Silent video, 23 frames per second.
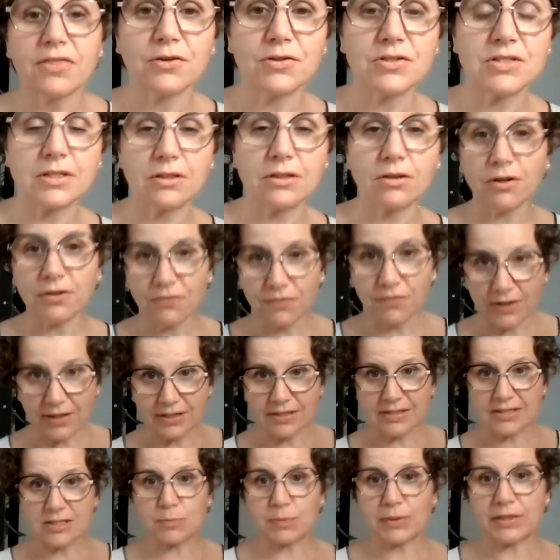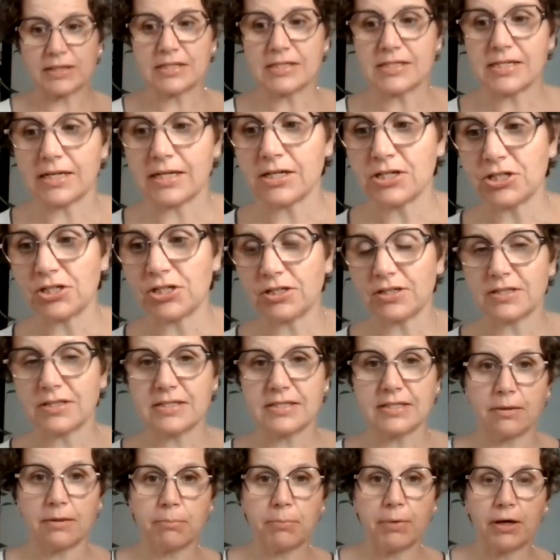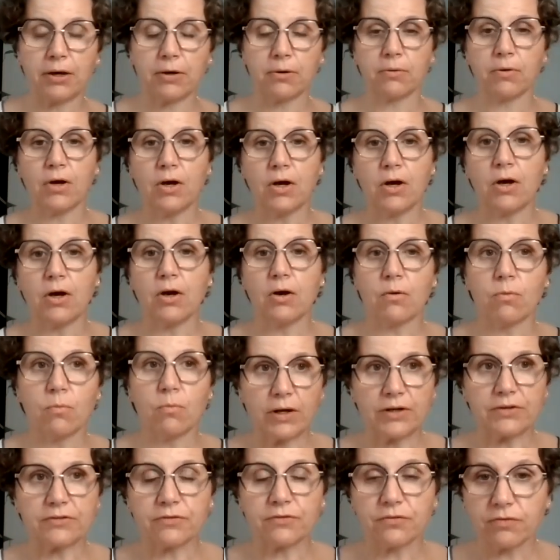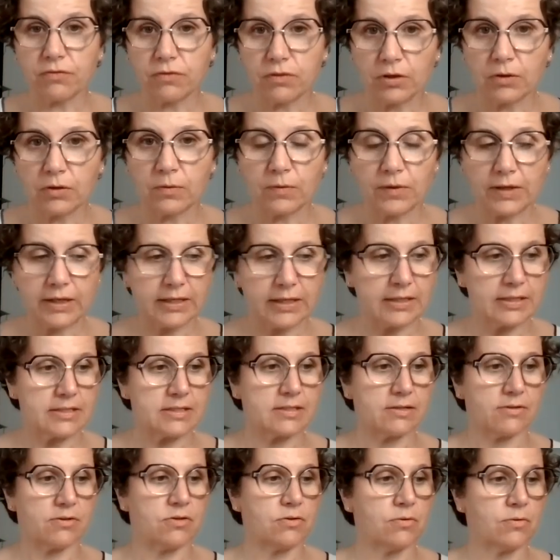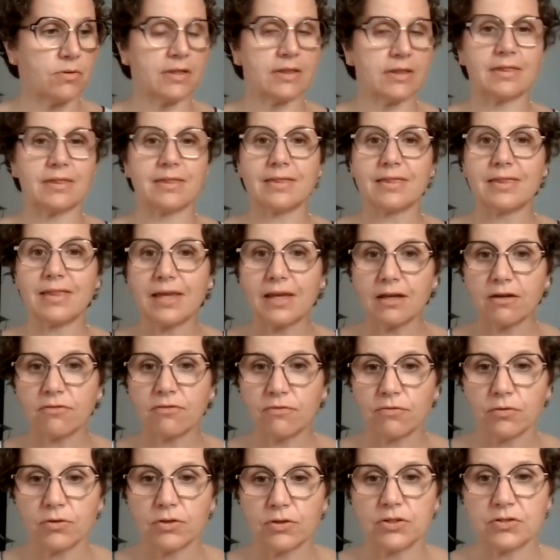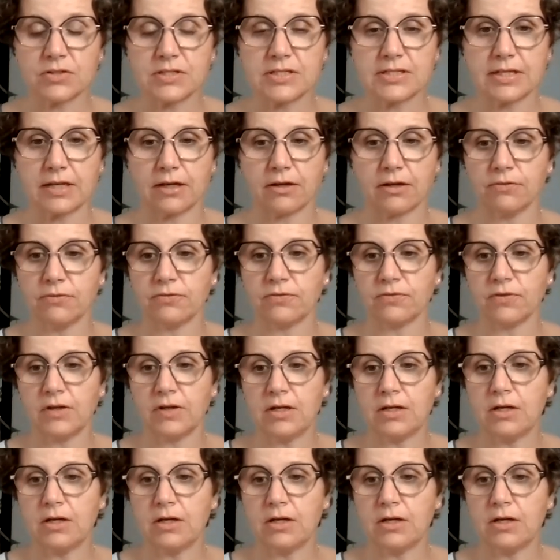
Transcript: there's a lot of expectations about what flow is. So you can think for yourself